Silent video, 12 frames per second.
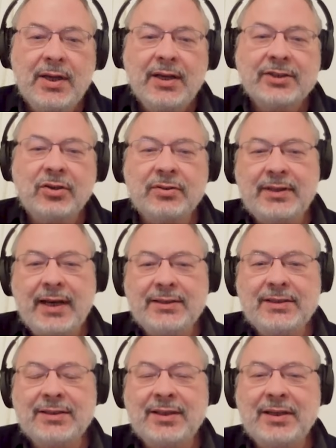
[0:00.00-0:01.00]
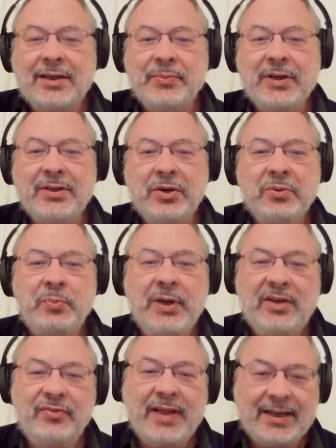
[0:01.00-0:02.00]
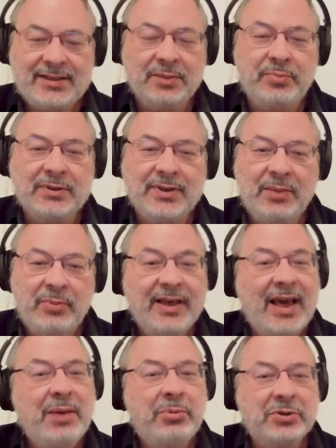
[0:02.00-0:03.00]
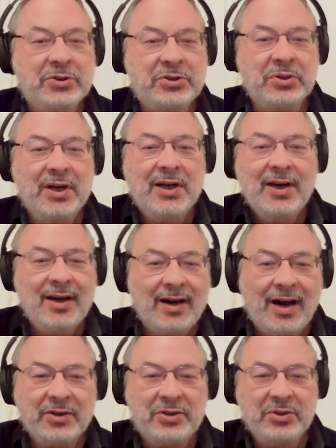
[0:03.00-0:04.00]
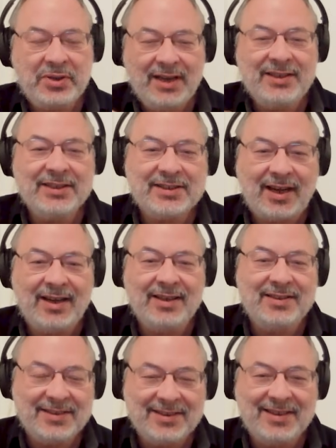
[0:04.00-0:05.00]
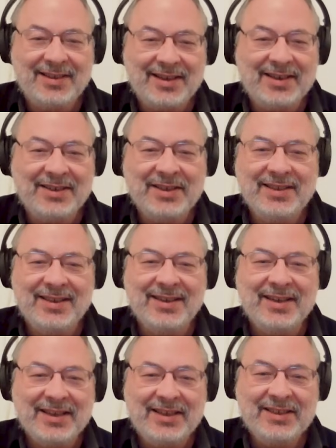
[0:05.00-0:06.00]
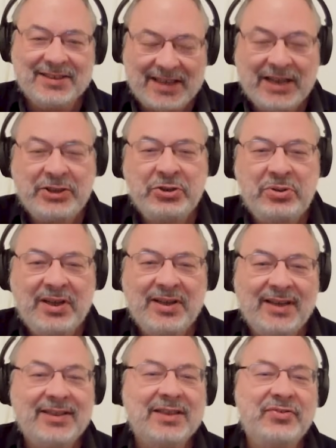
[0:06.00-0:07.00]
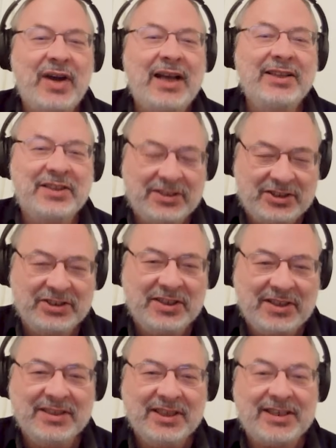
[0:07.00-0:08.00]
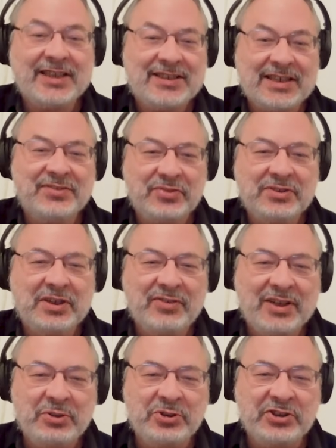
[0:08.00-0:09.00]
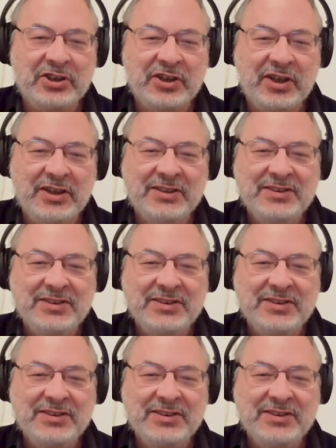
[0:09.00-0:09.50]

So that's being flexible and being able to argue any side is actually an advantage in a successful revolutionary.